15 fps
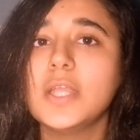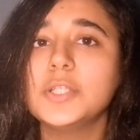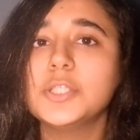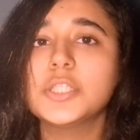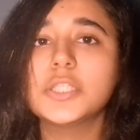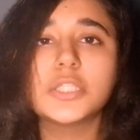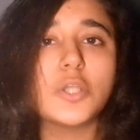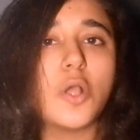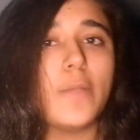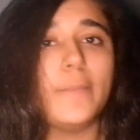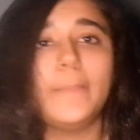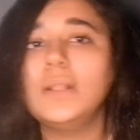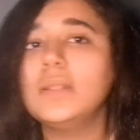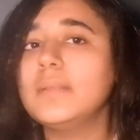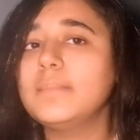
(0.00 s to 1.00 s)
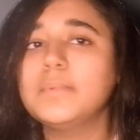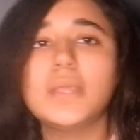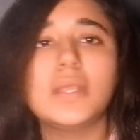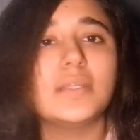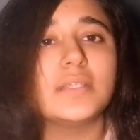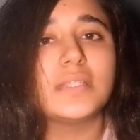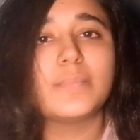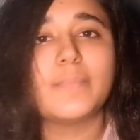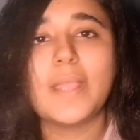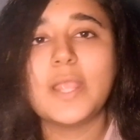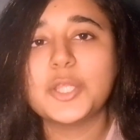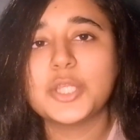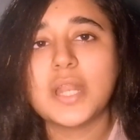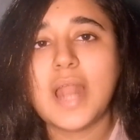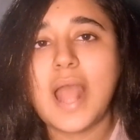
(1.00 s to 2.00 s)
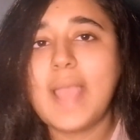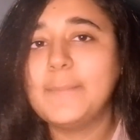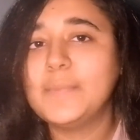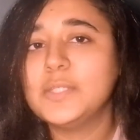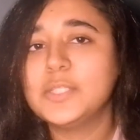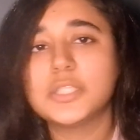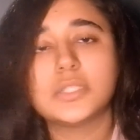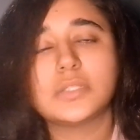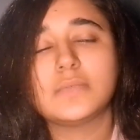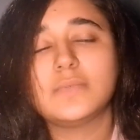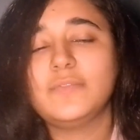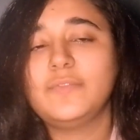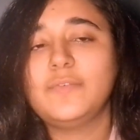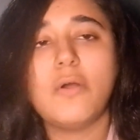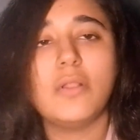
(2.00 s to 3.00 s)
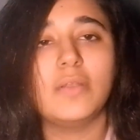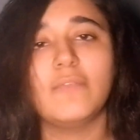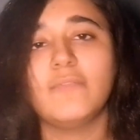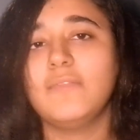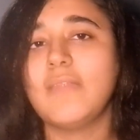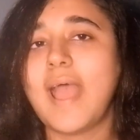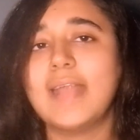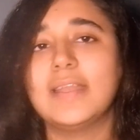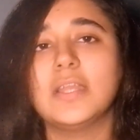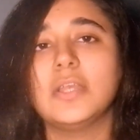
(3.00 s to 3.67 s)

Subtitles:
Just don't build up the anticipation and hype and just fall it flat.